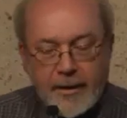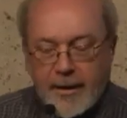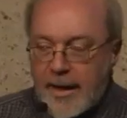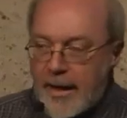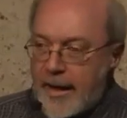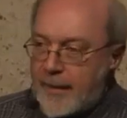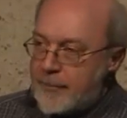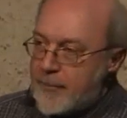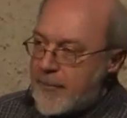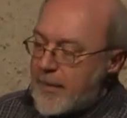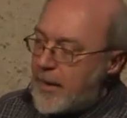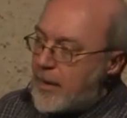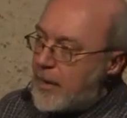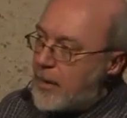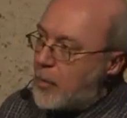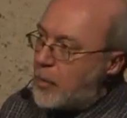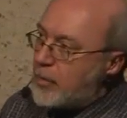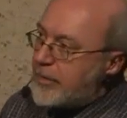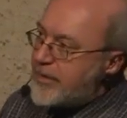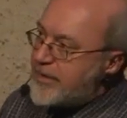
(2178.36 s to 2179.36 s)

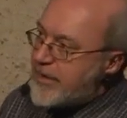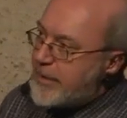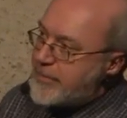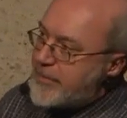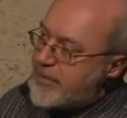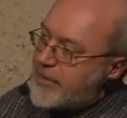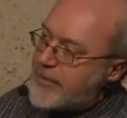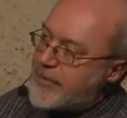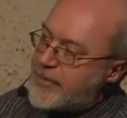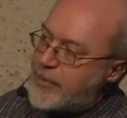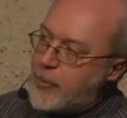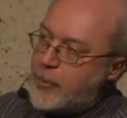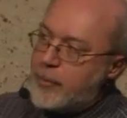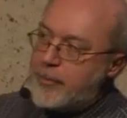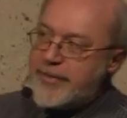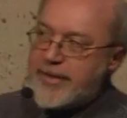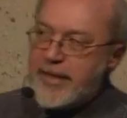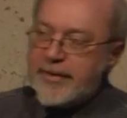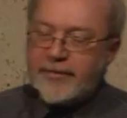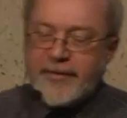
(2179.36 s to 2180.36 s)
All Egyptian
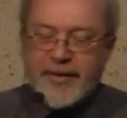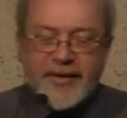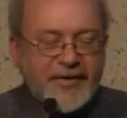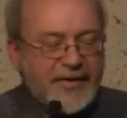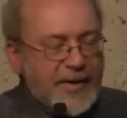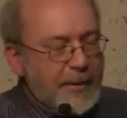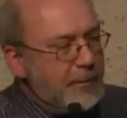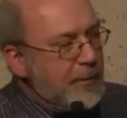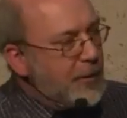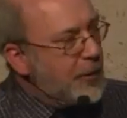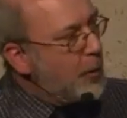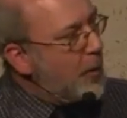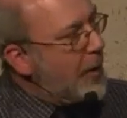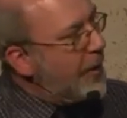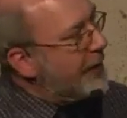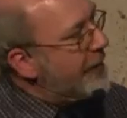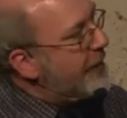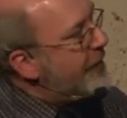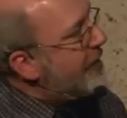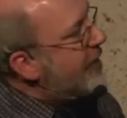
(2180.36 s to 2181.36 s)
tombs, even the simple
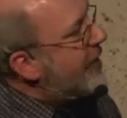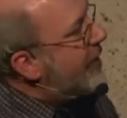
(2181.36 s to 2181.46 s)
ones,